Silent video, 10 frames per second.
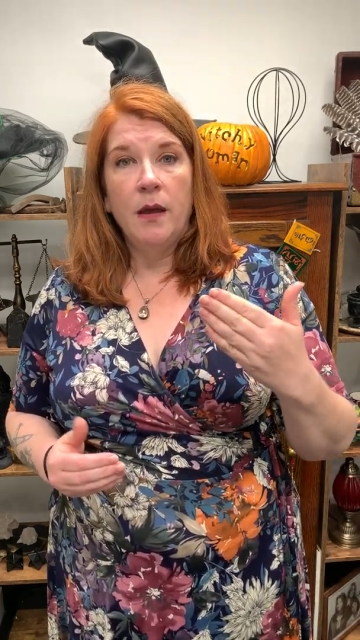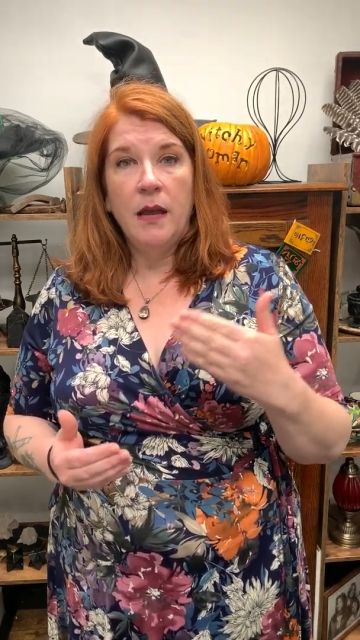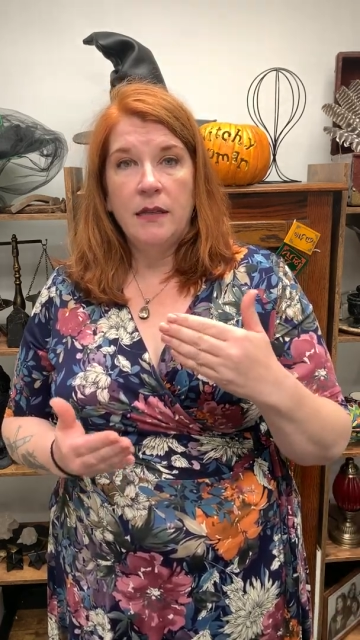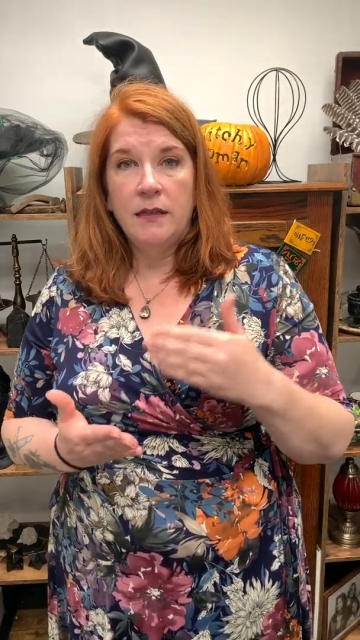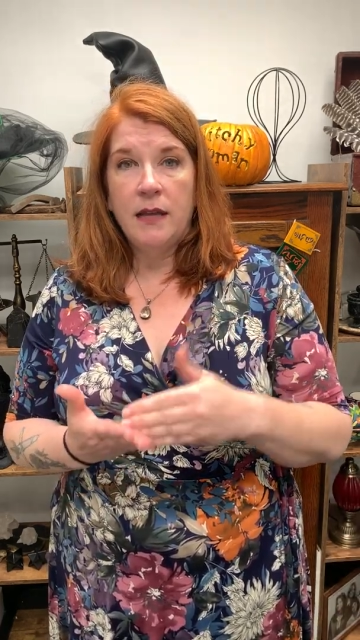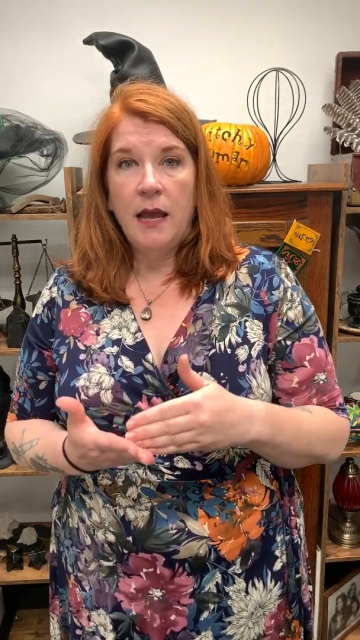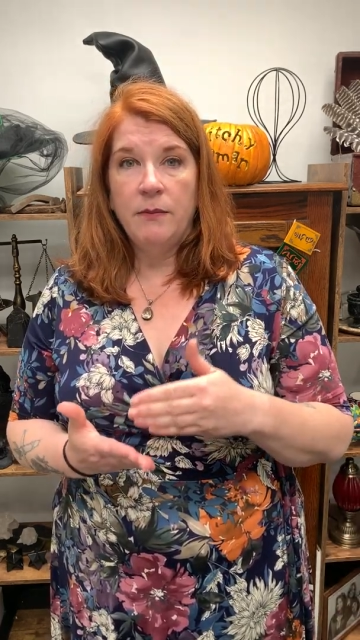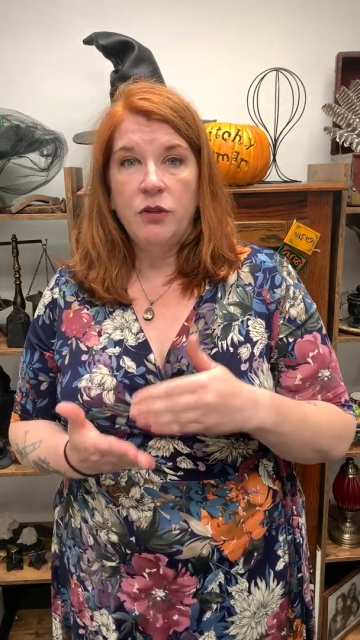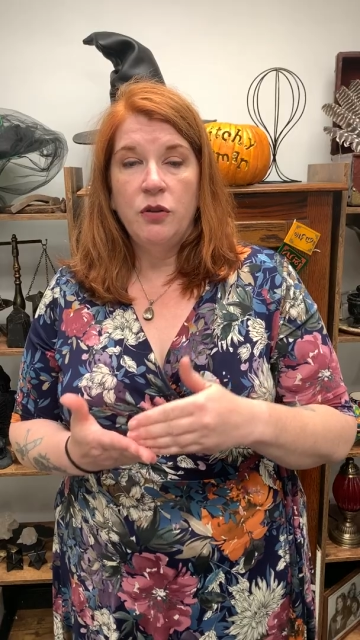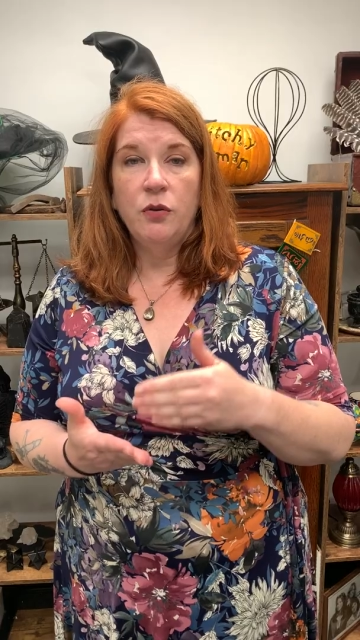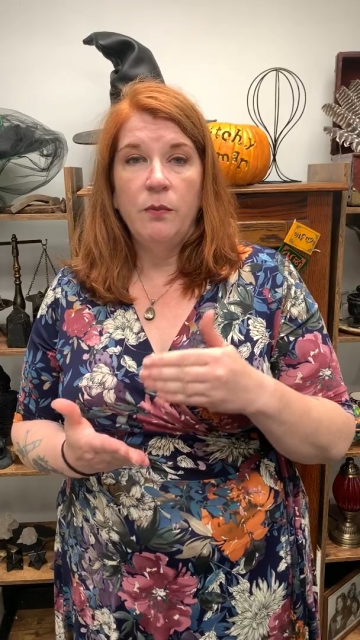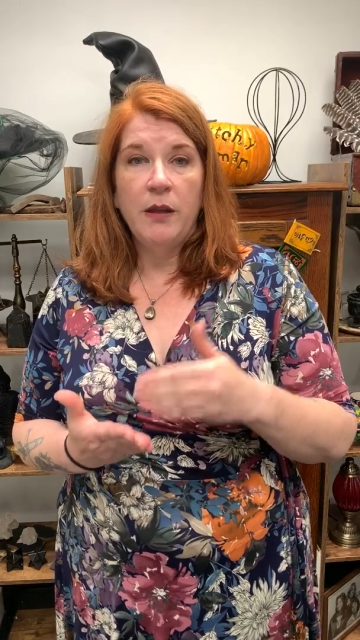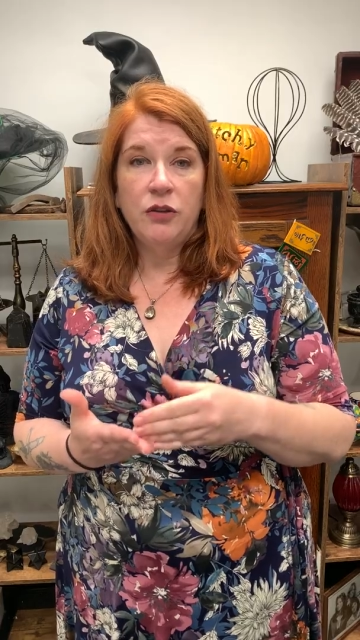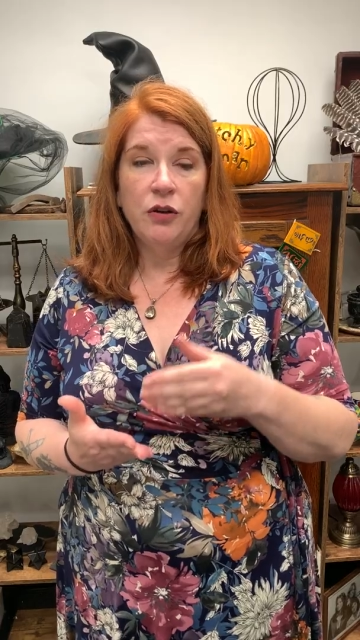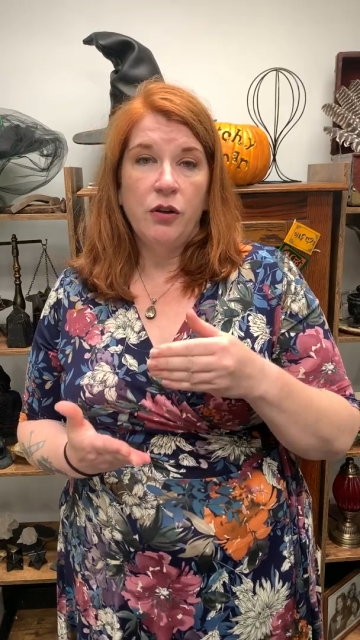it's time to
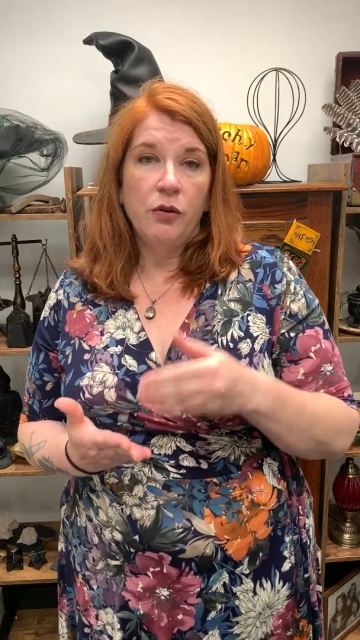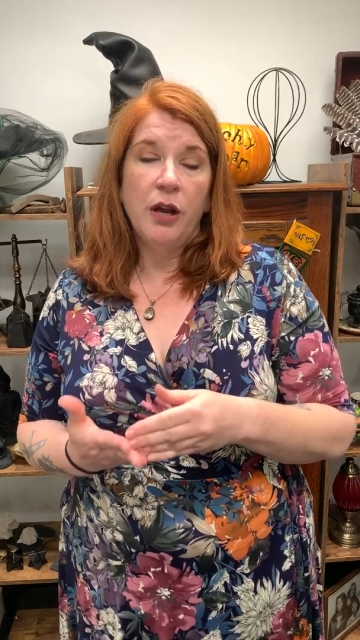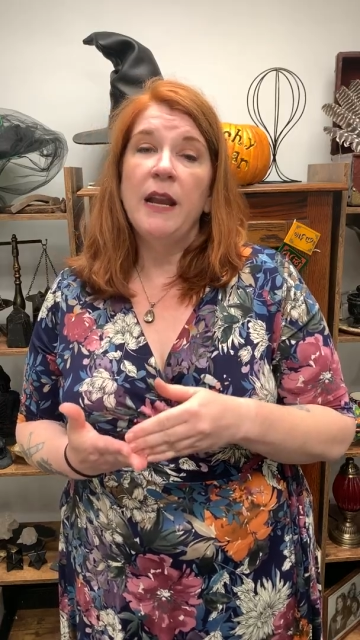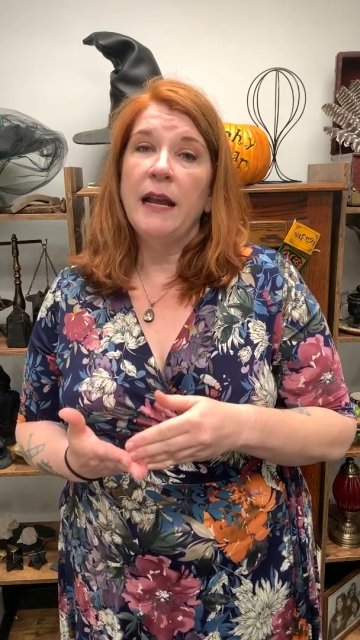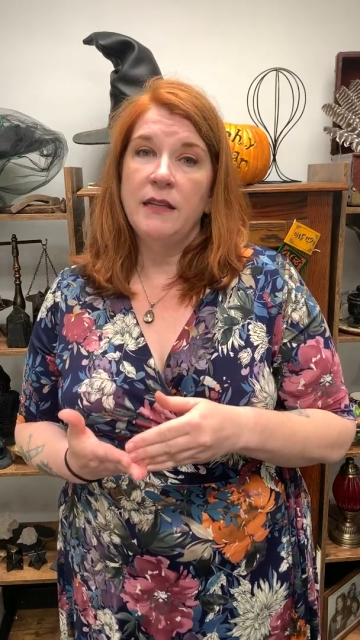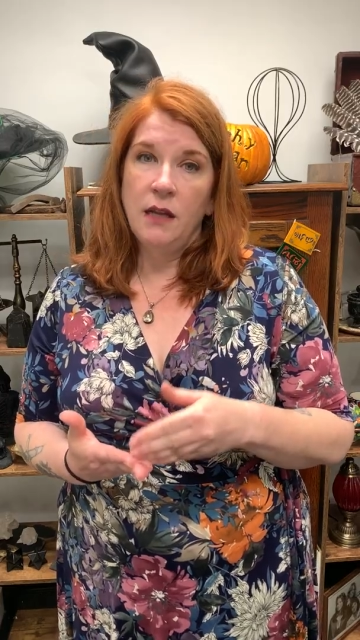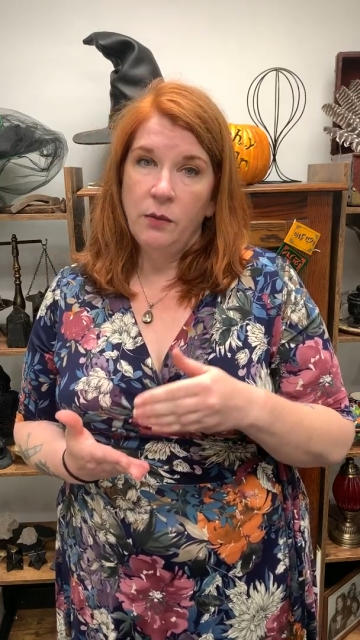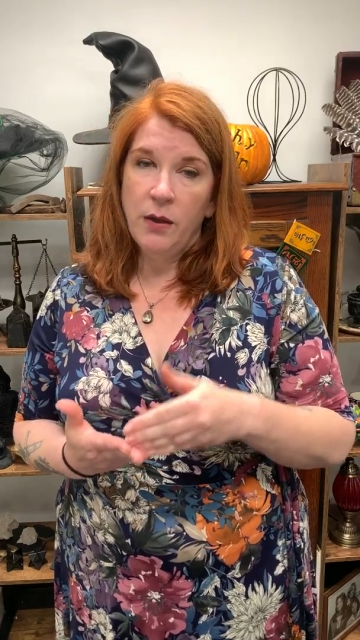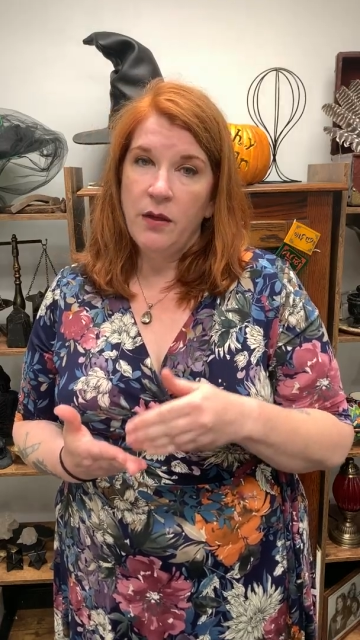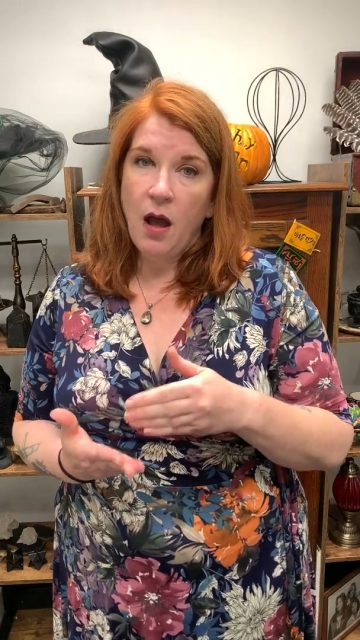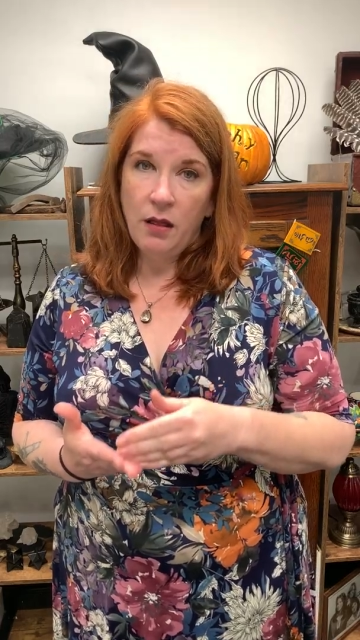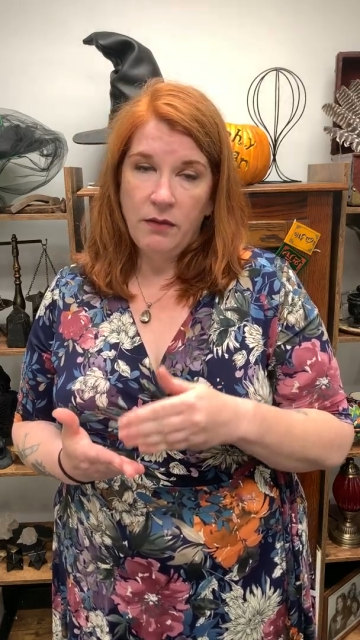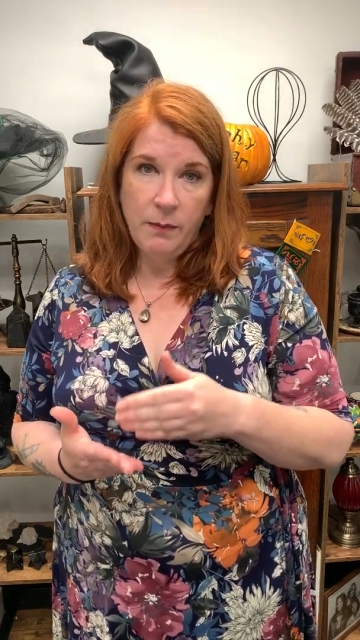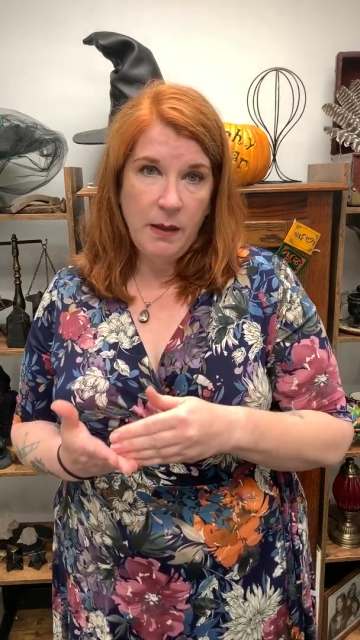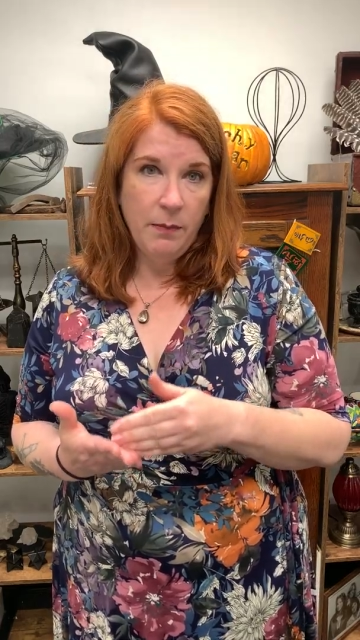make sure you're connecting with all of
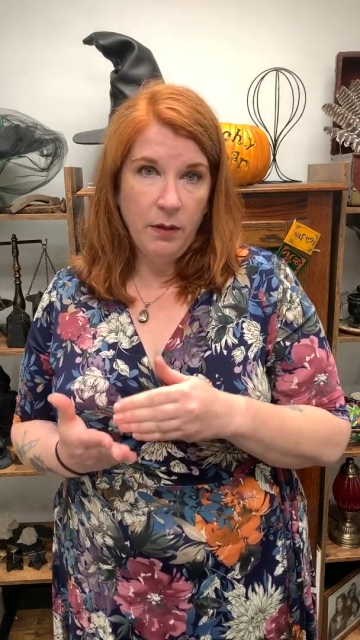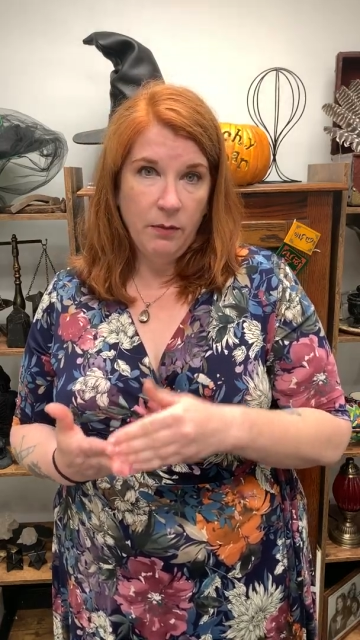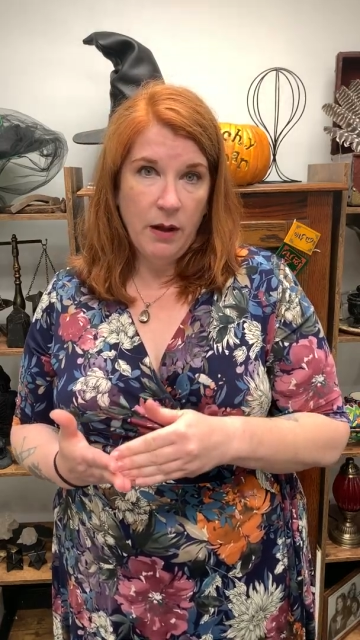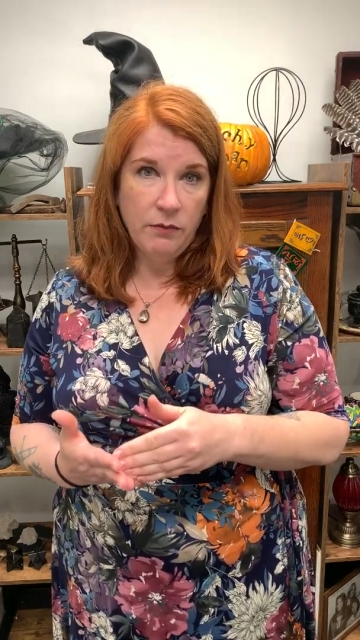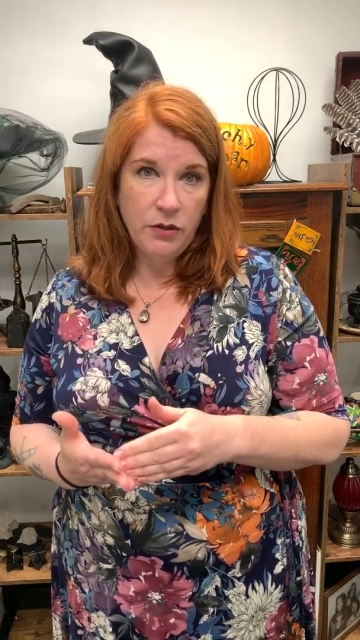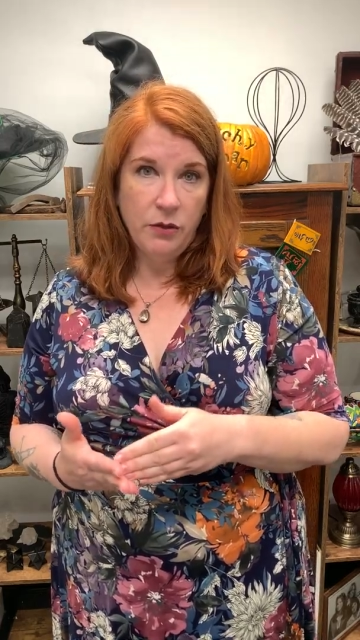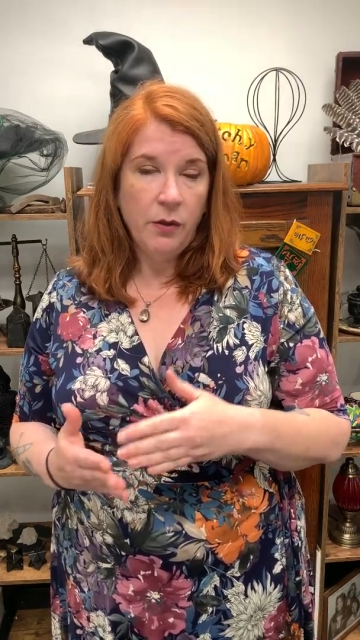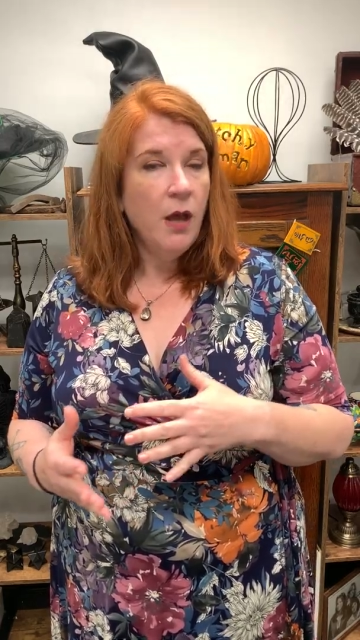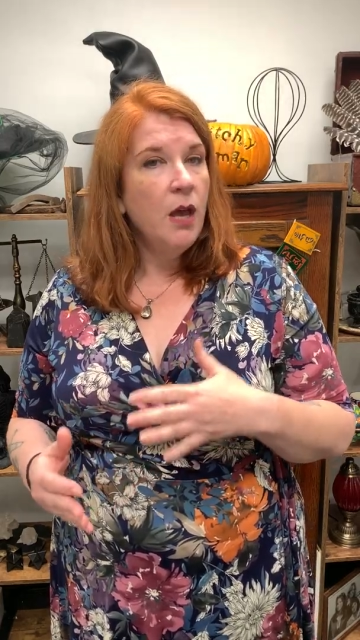the people around you.